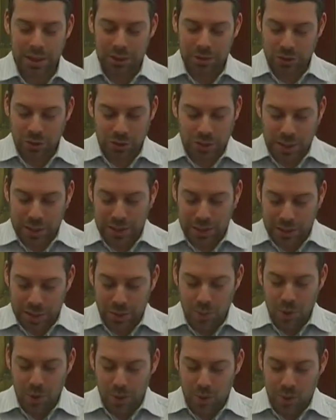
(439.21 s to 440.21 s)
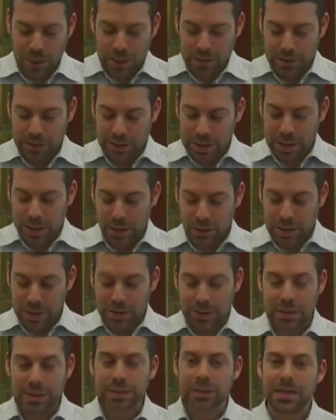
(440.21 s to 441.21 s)
So they don't
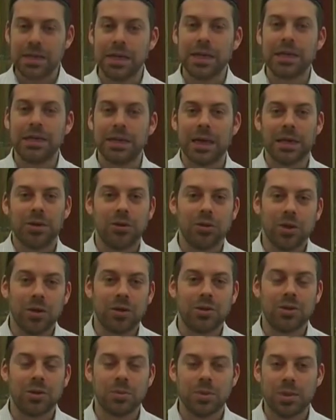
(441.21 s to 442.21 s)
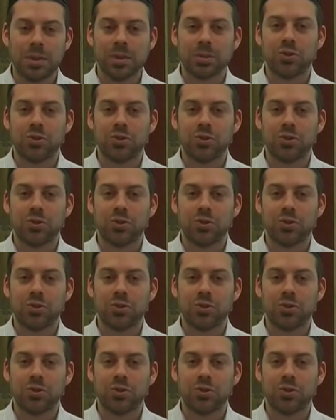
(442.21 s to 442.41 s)
understand that you don't have to be an